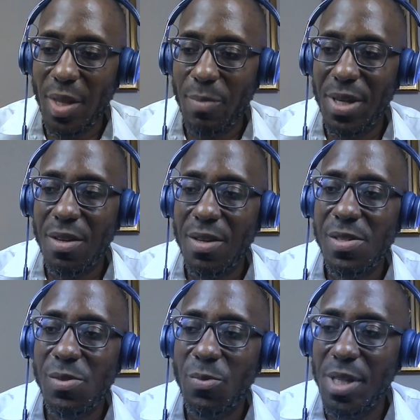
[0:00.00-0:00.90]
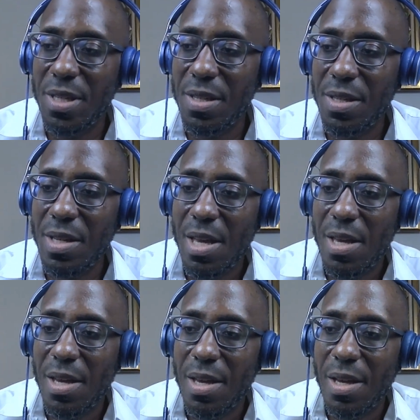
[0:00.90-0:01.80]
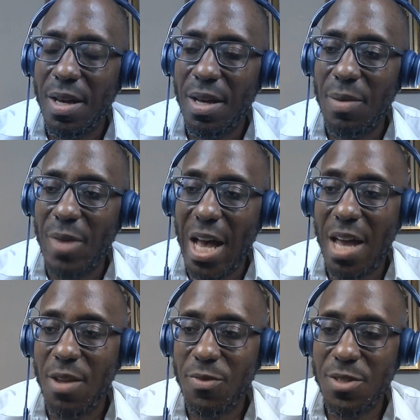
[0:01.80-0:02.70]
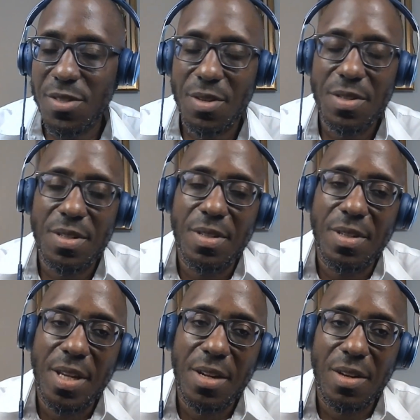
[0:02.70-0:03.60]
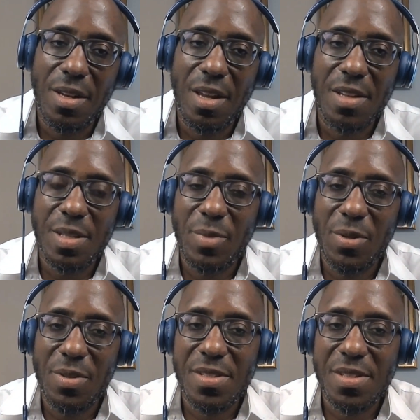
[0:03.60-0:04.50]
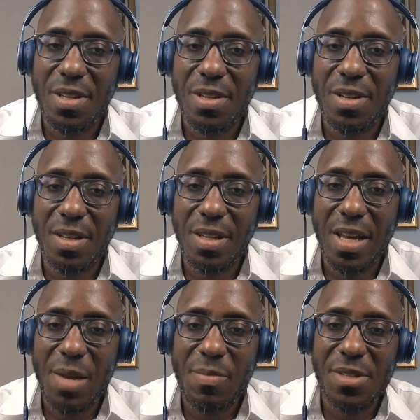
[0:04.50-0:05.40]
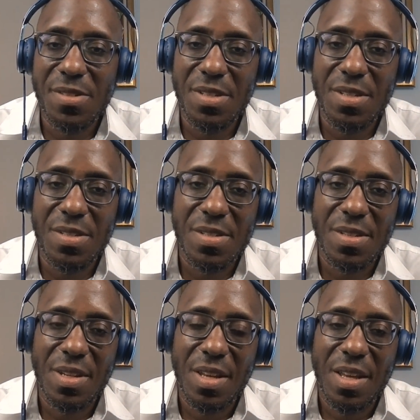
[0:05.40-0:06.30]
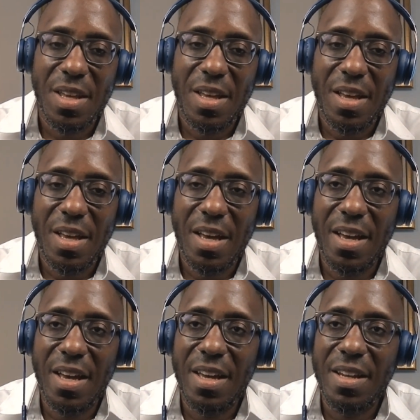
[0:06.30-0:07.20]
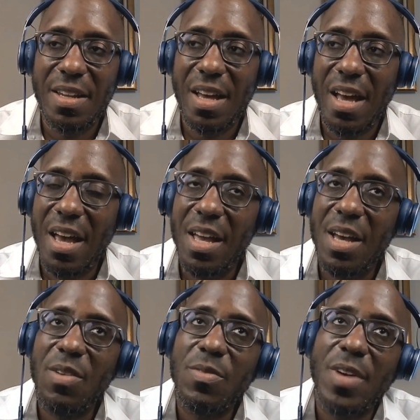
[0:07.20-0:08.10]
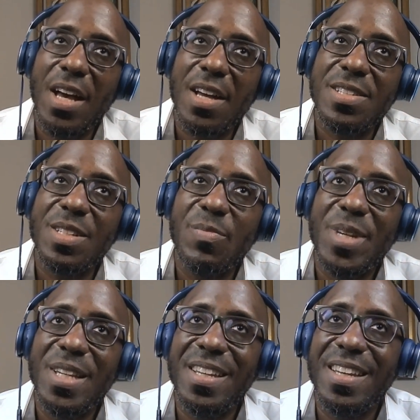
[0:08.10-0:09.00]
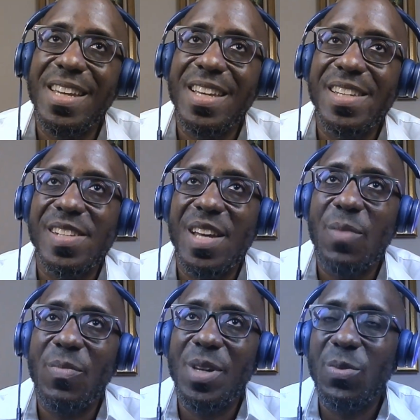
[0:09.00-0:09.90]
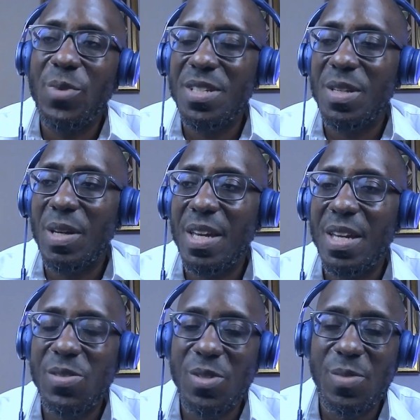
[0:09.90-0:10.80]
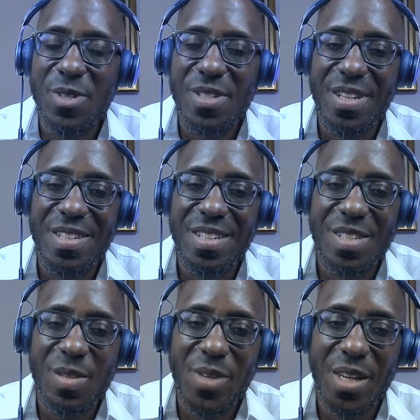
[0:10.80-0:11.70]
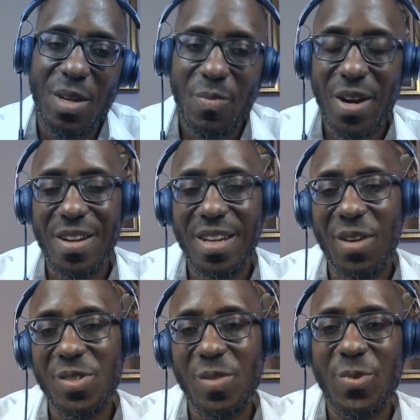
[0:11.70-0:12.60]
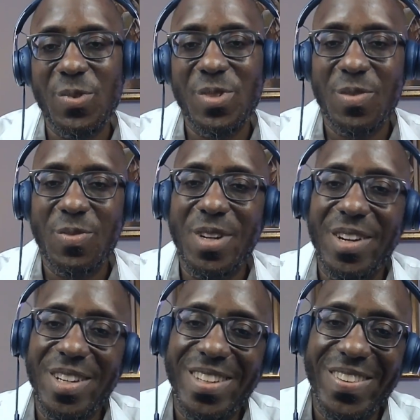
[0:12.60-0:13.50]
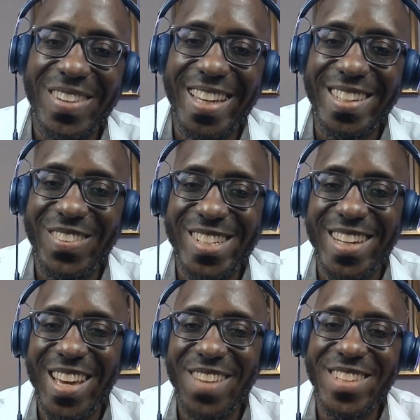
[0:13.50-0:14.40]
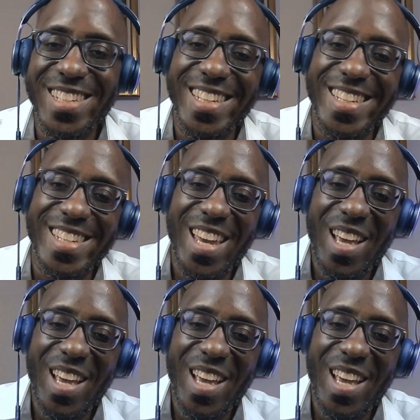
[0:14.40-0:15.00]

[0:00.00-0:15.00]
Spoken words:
because I for certain hear a lot about this thing called Lyme disease. And I have actually been in an exam in which a case was presented to me, and apparently I was supposed to figure it out that it was Lyme disease.